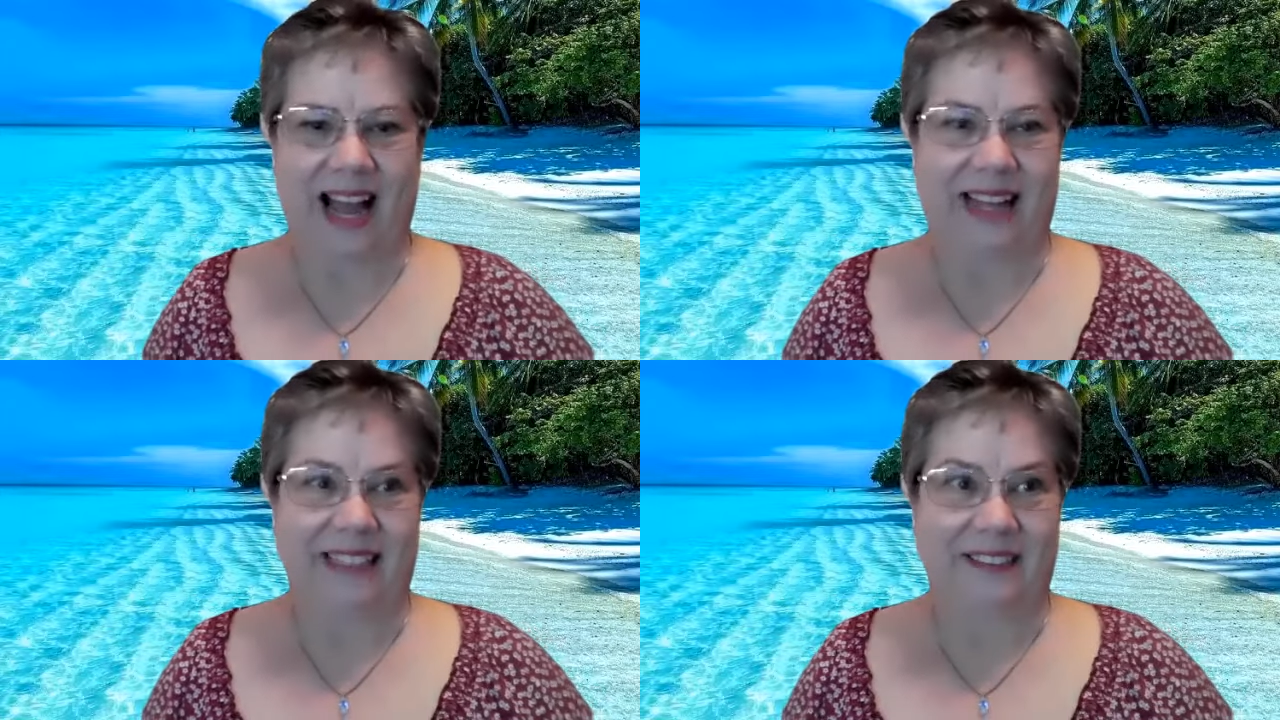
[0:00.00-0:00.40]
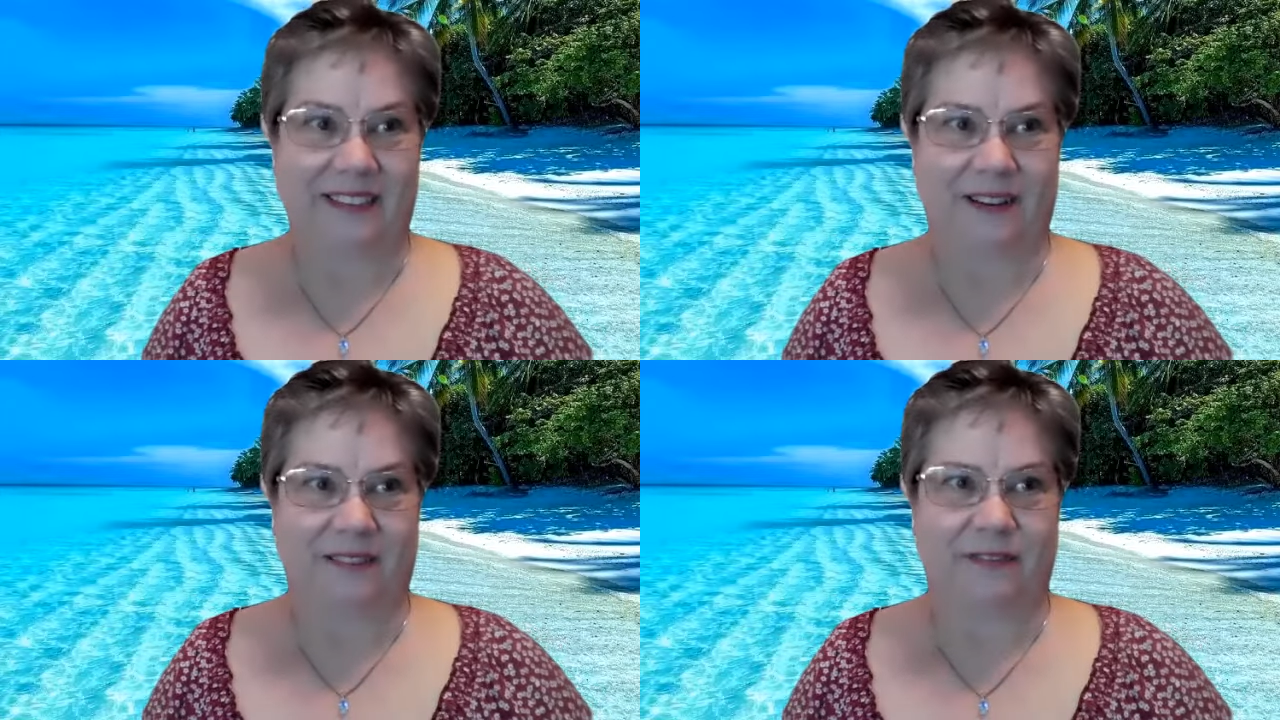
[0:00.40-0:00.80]
I
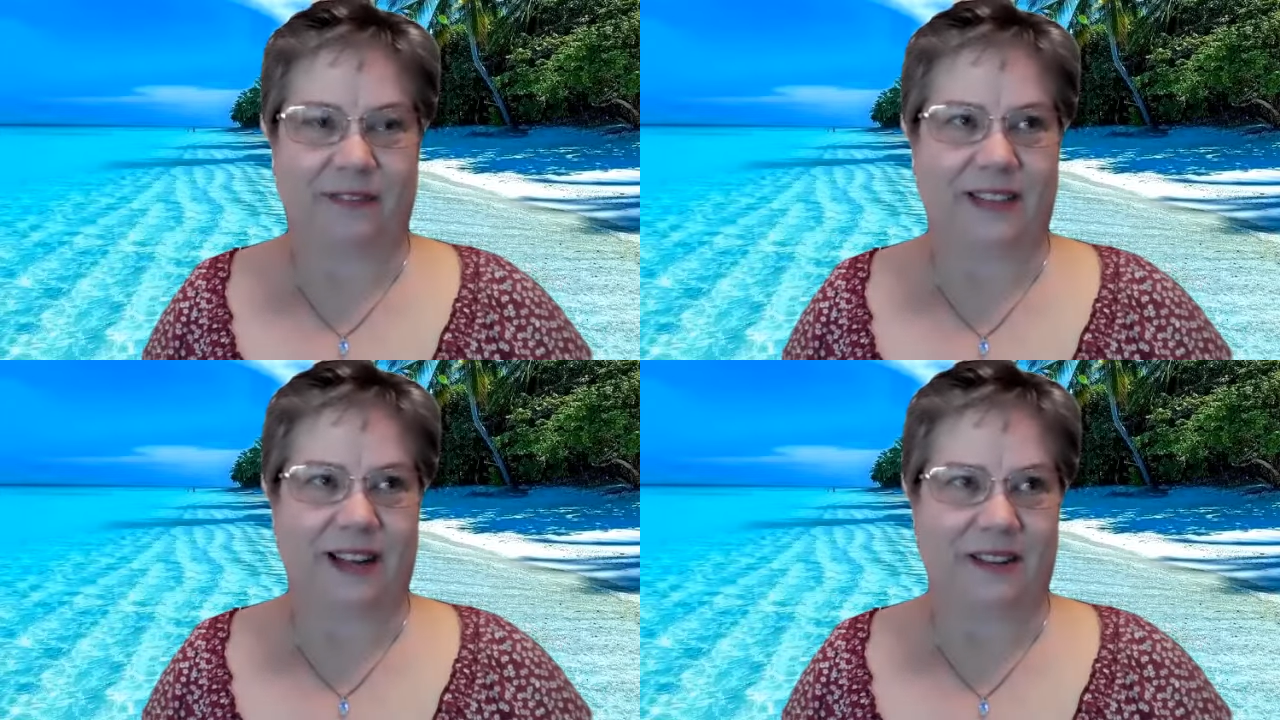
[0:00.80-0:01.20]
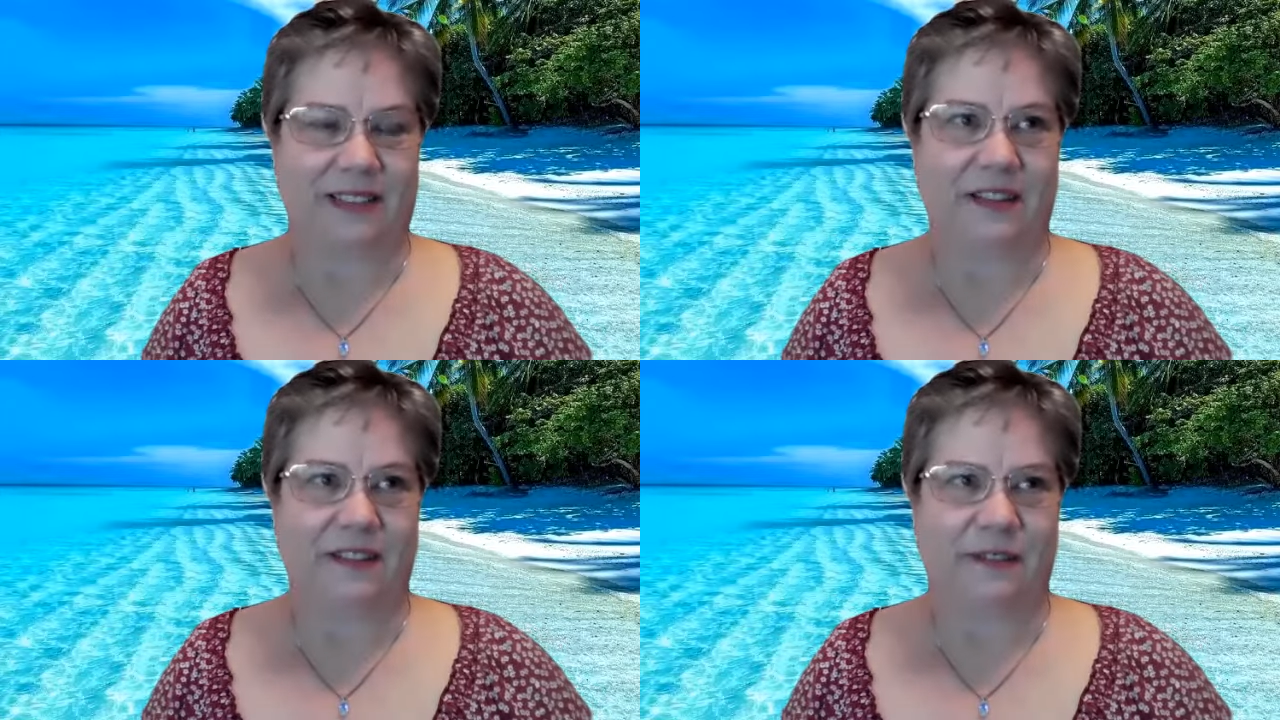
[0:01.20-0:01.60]
saw
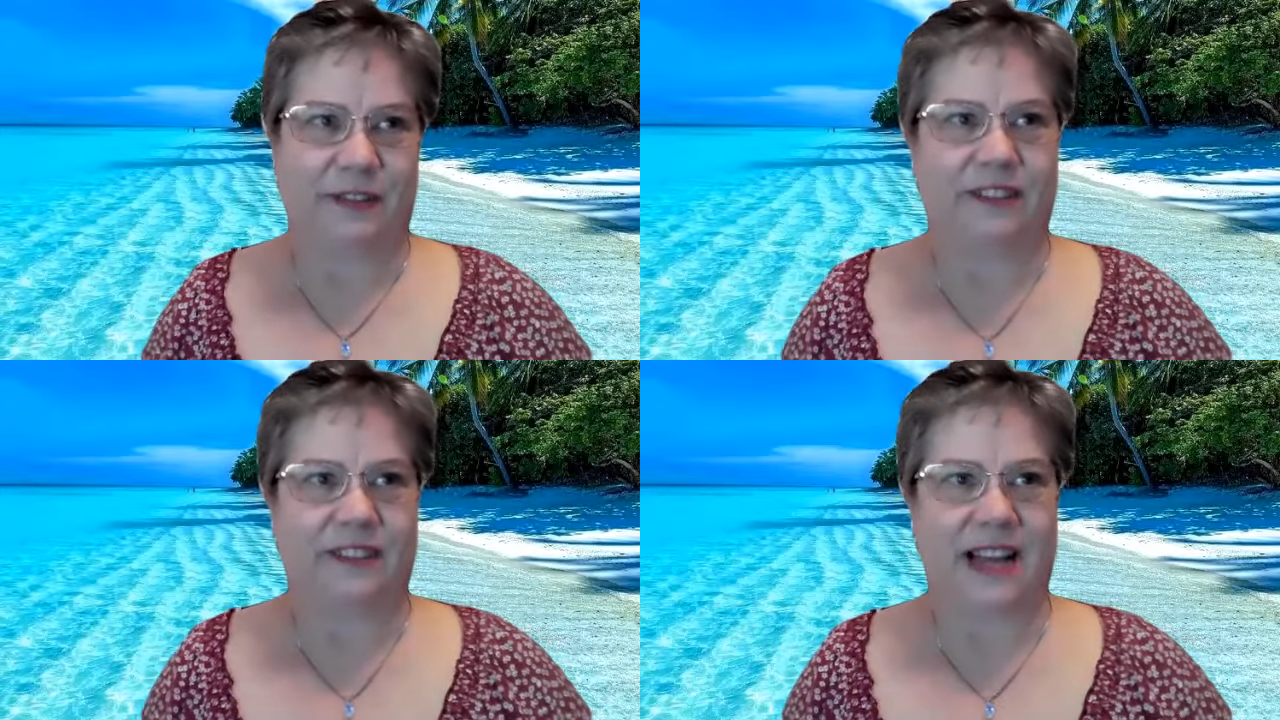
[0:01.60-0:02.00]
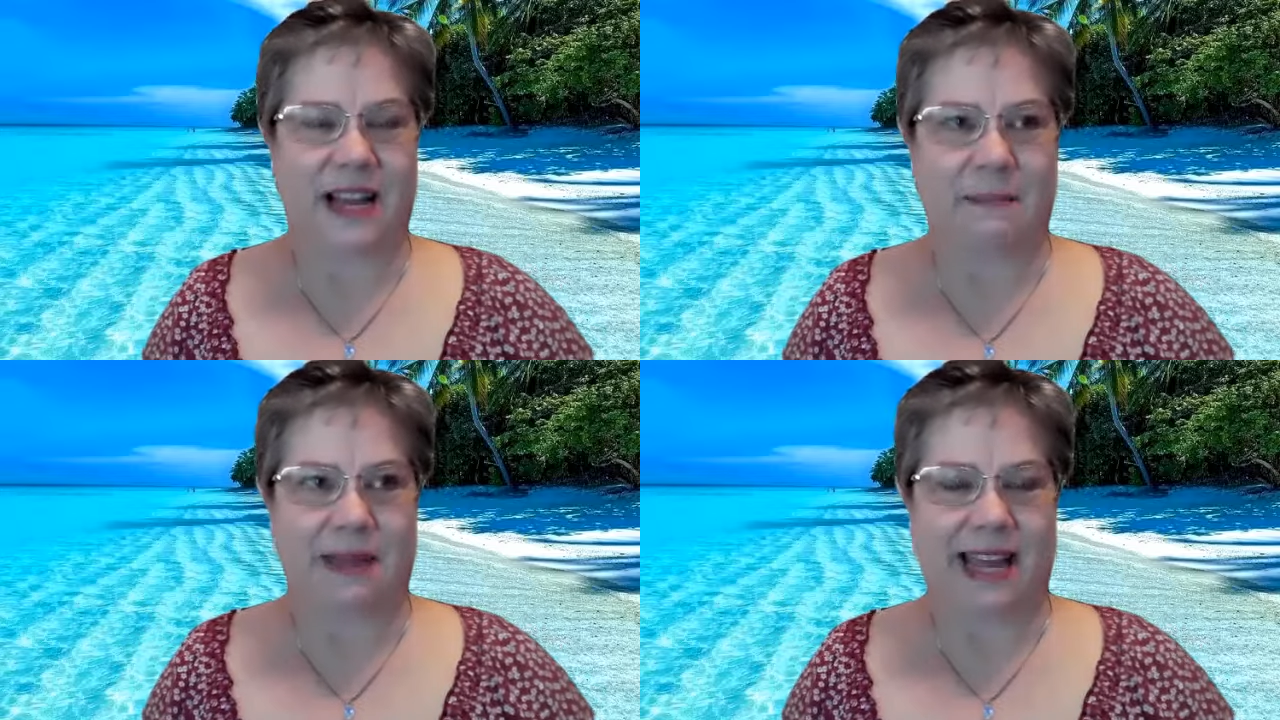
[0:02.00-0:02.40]
Carline the first
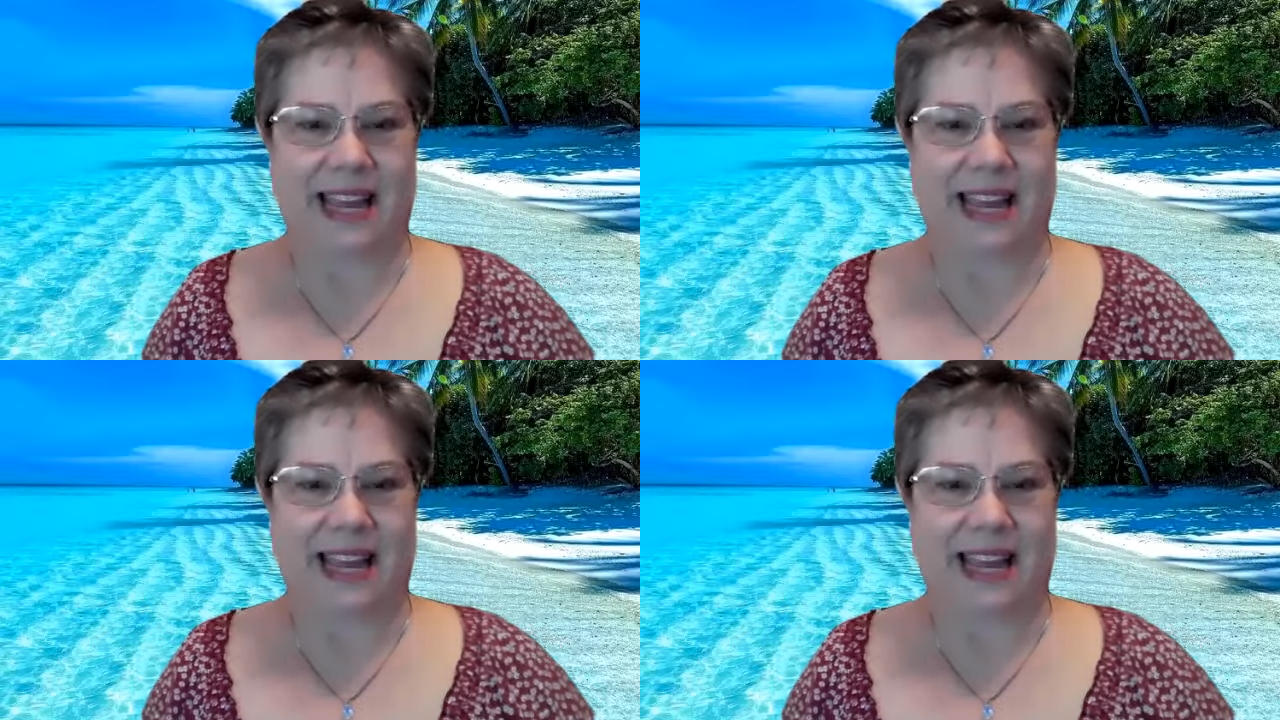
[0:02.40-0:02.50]
time